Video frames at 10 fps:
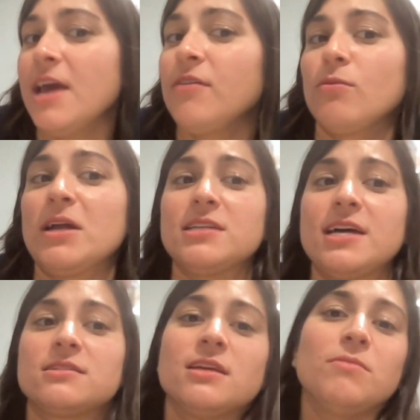And the Red
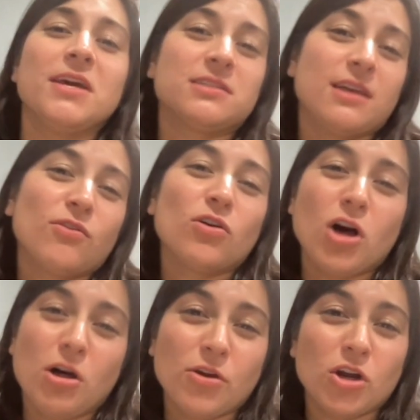Sox did make several
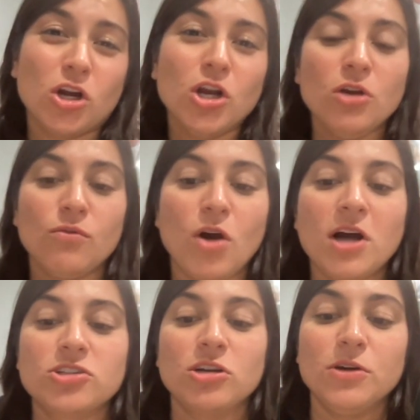other
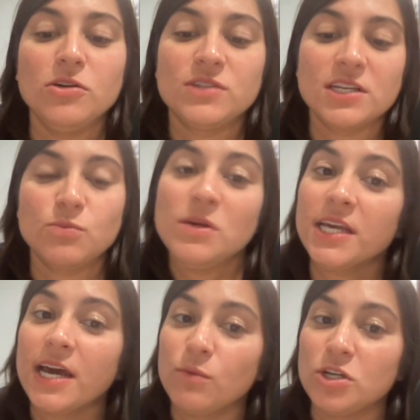roster moves this
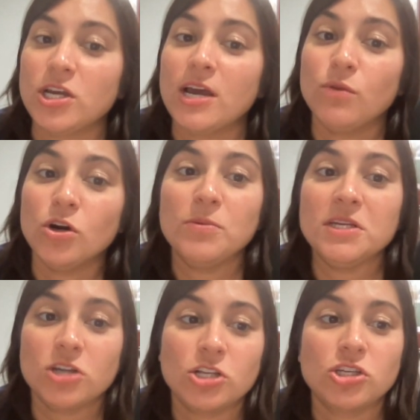weekend, which I will
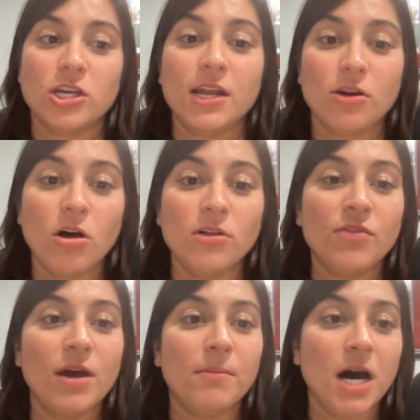be touching on all
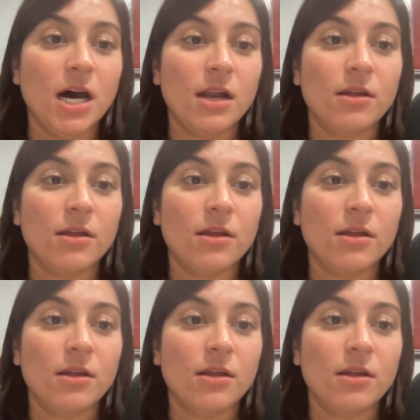of them on